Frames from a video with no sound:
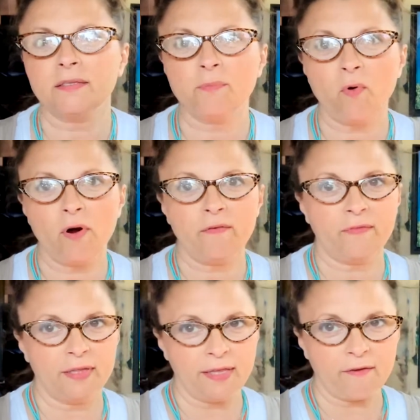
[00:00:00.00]
more of
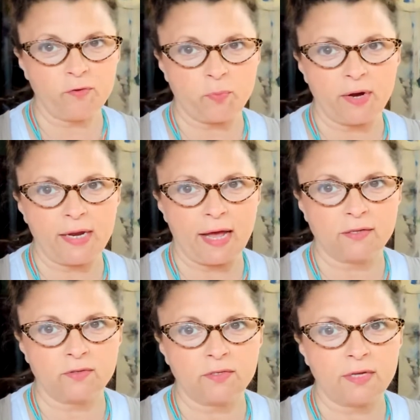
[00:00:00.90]
a left brain
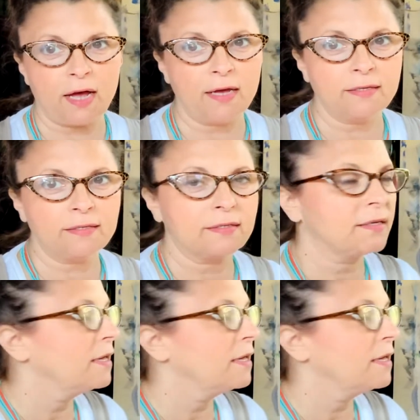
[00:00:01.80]
exercise,